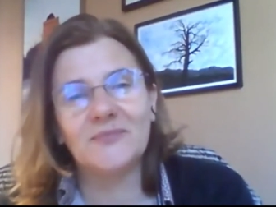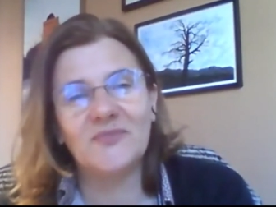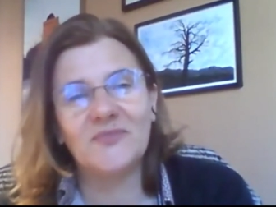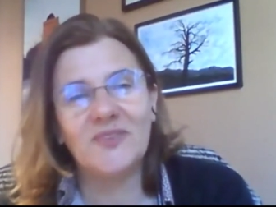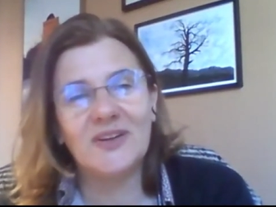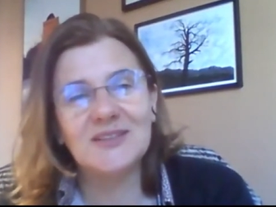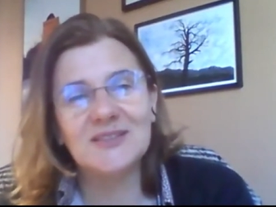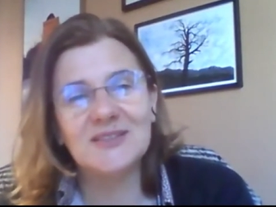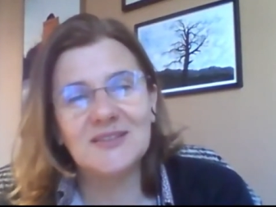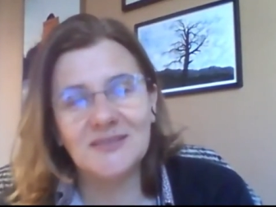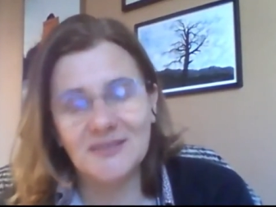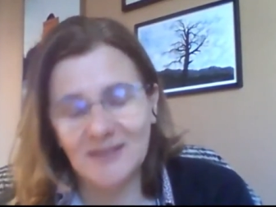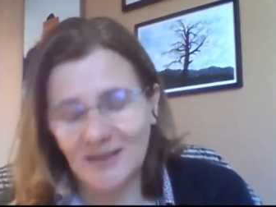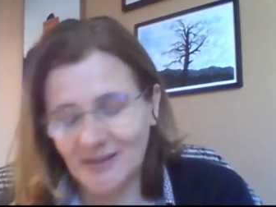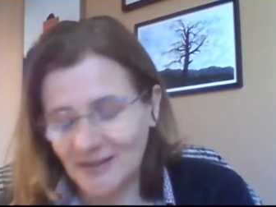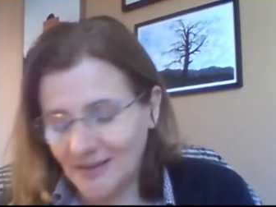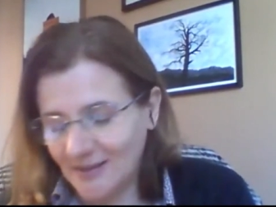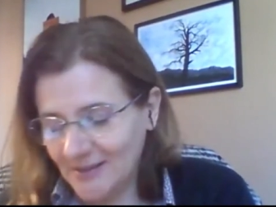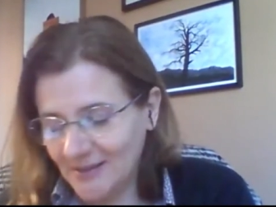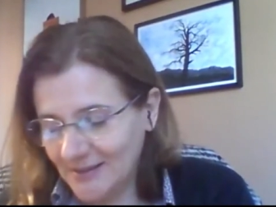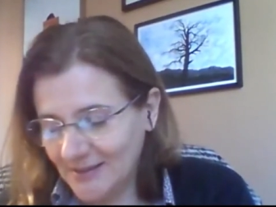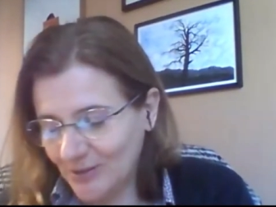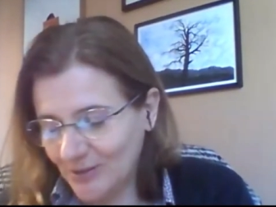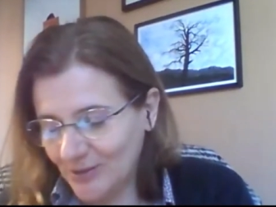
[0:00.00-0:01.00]
very
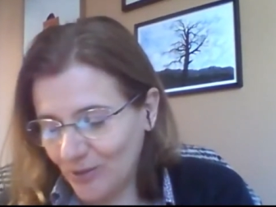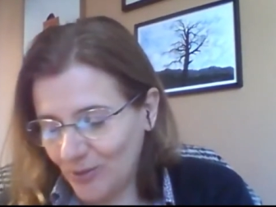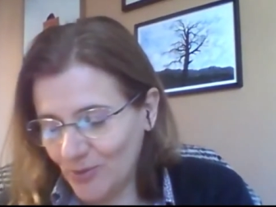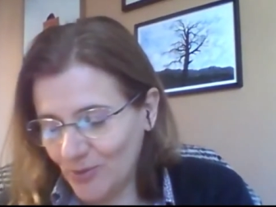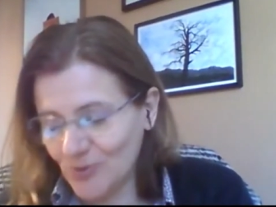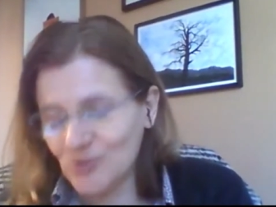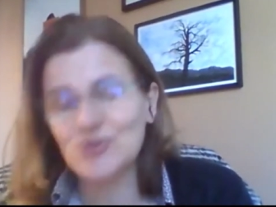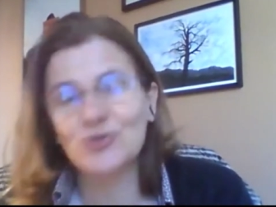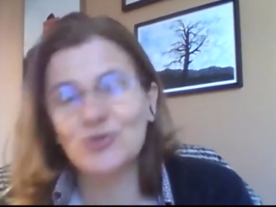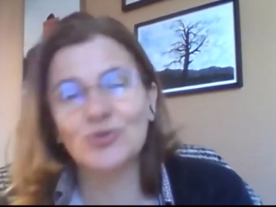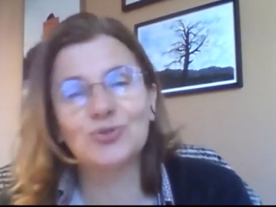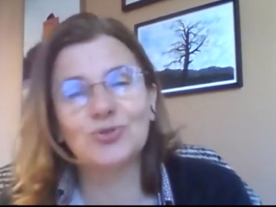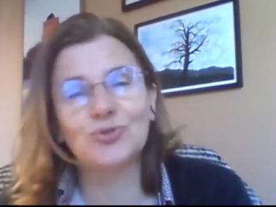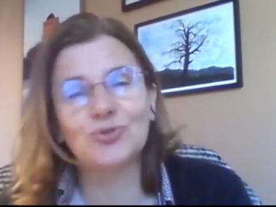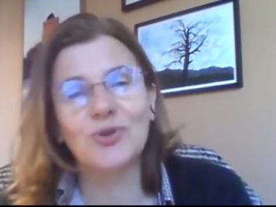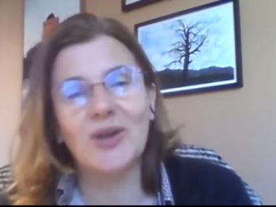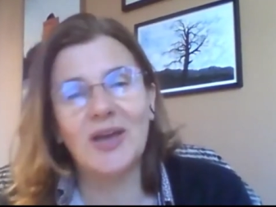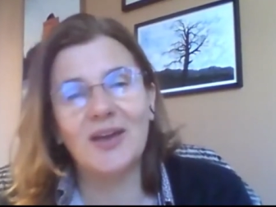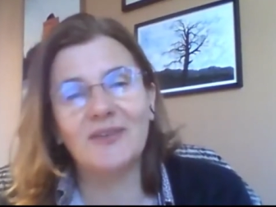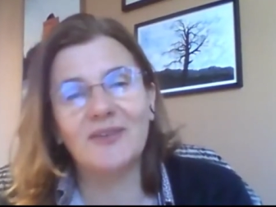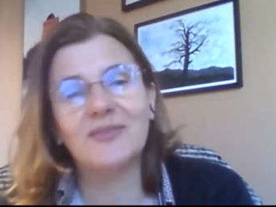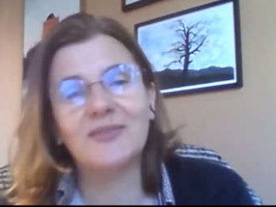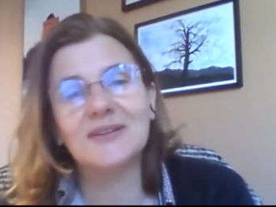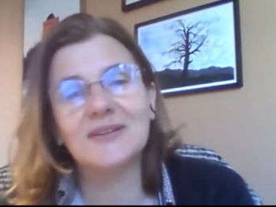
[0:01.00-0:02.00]
early also to
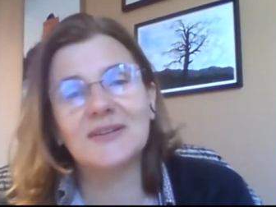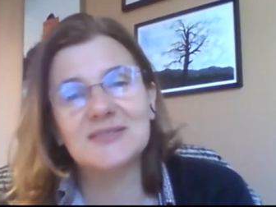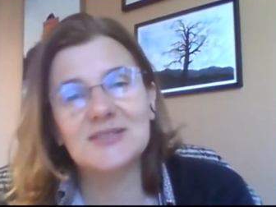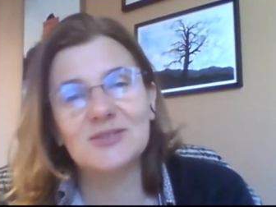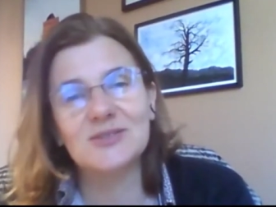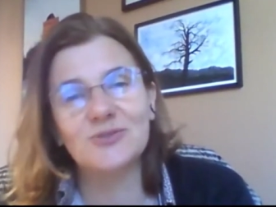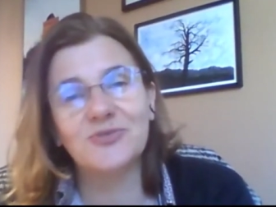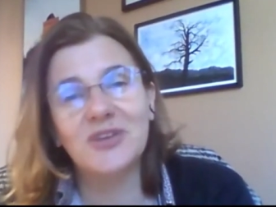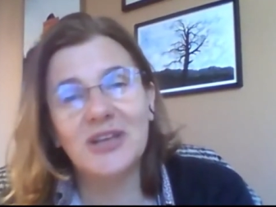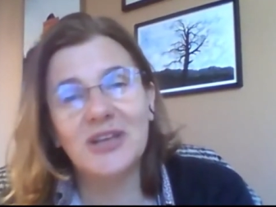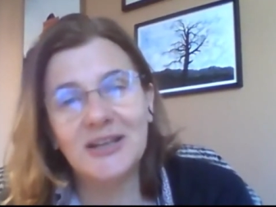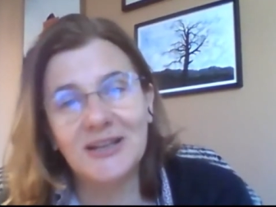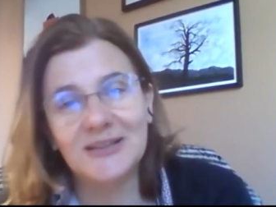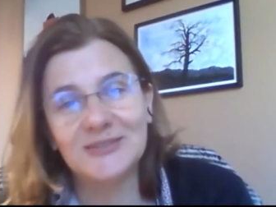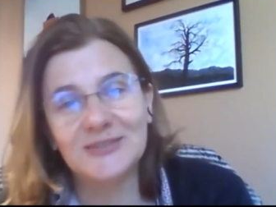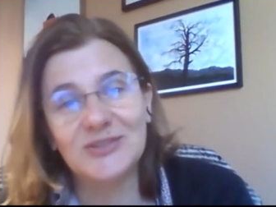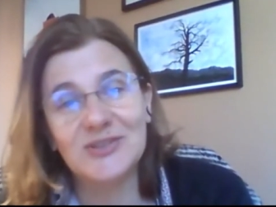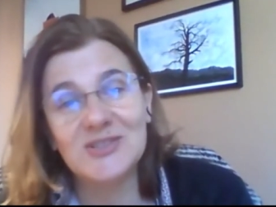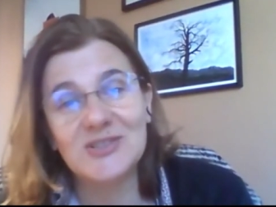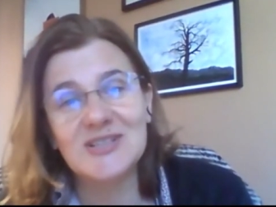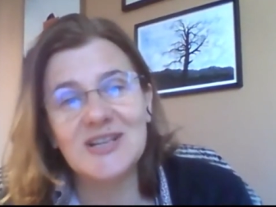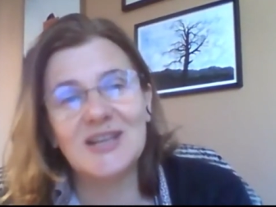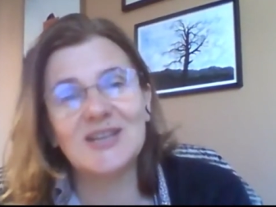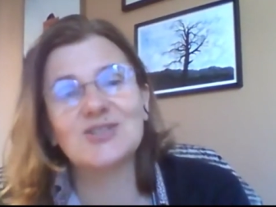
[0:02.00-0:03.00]
have a Slovenian
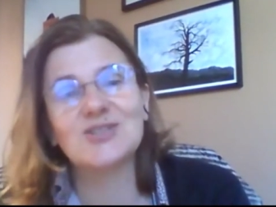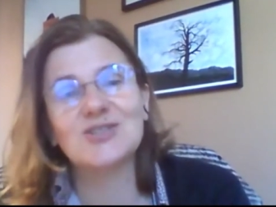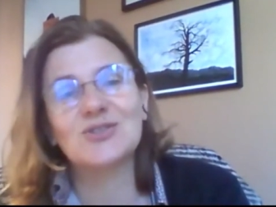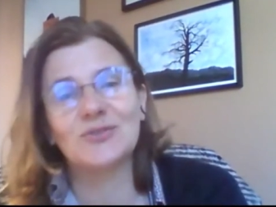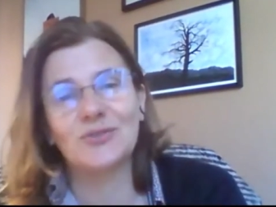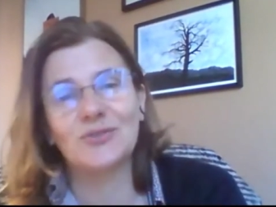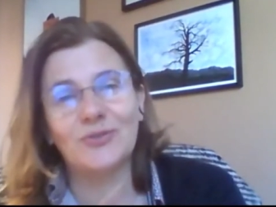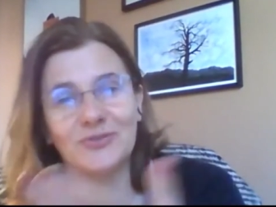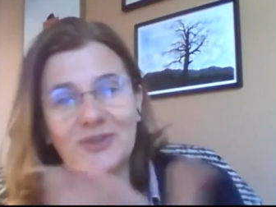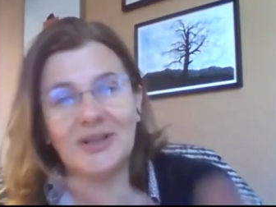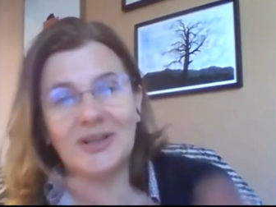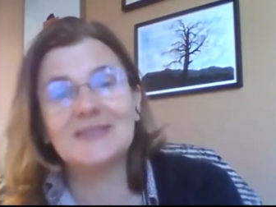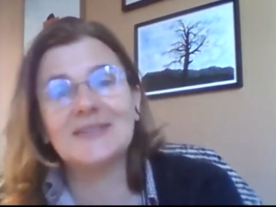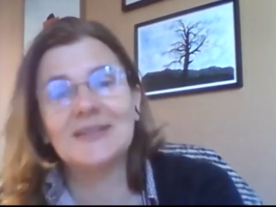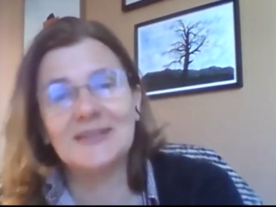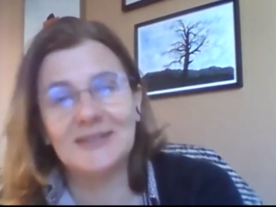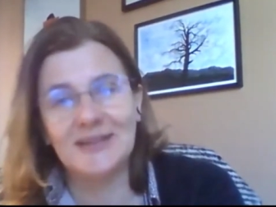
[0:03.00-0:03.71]
translation of that,